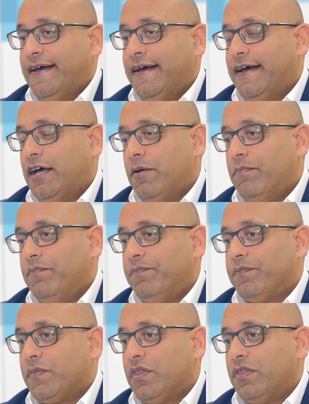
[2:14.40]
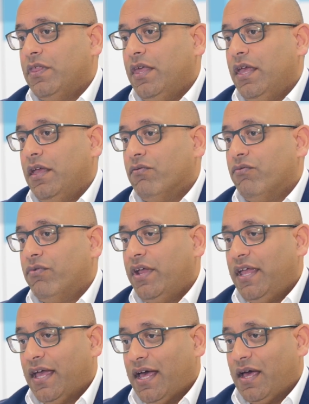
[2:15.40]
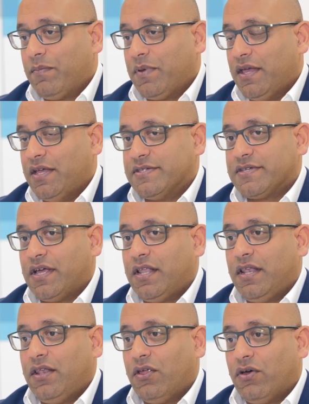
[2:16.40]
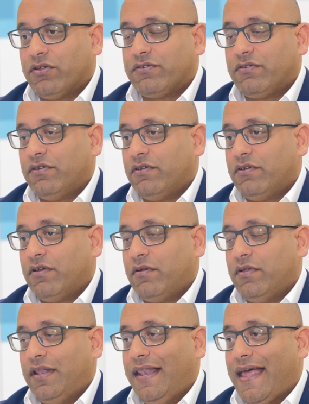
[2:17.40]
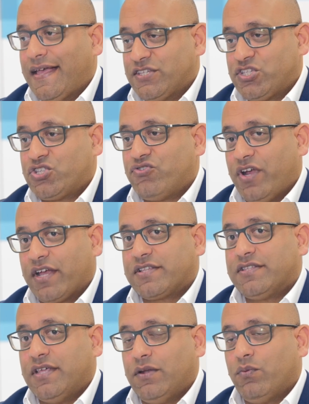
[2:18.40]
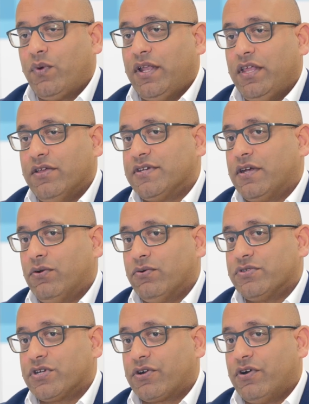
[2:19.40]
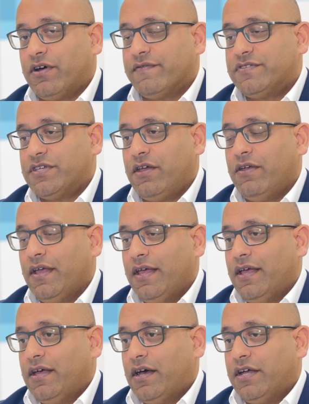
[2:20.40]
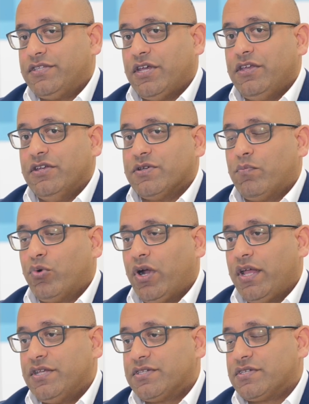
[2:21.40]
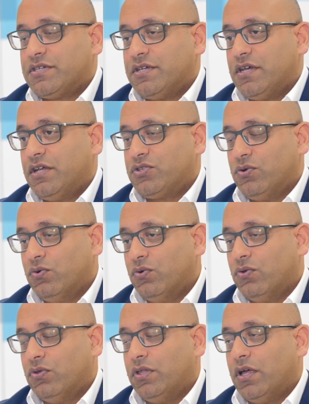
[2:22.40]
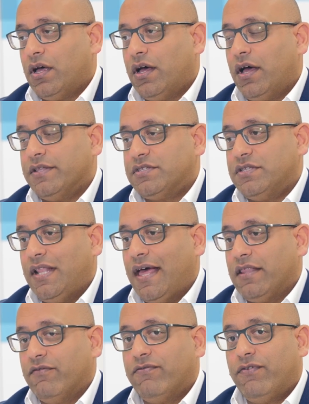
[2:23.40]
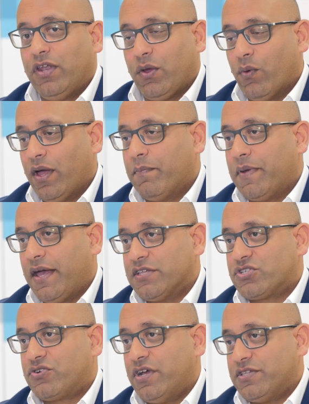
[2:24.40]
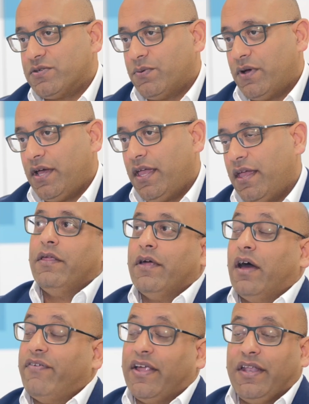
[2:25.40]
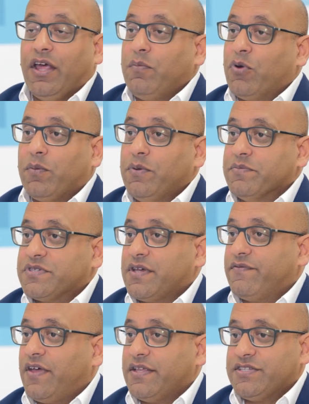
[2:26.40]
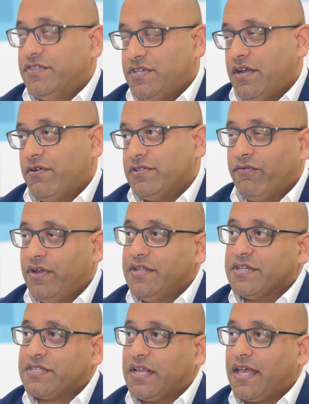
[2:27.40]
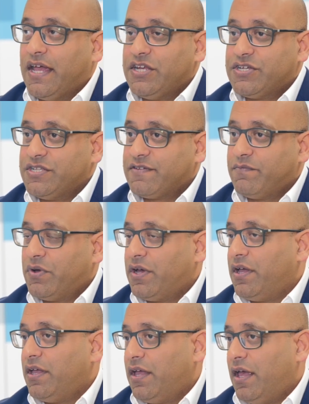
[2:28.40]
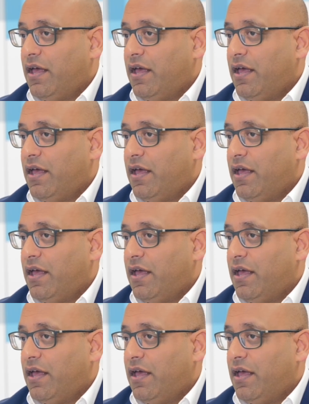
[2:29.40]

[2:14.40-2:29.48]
The rehab is a lot less strict than when using an autograft. So I don't use a brace at all. I let them fully weight bear straight away. I've had no problems. I've had 0 redislocations of my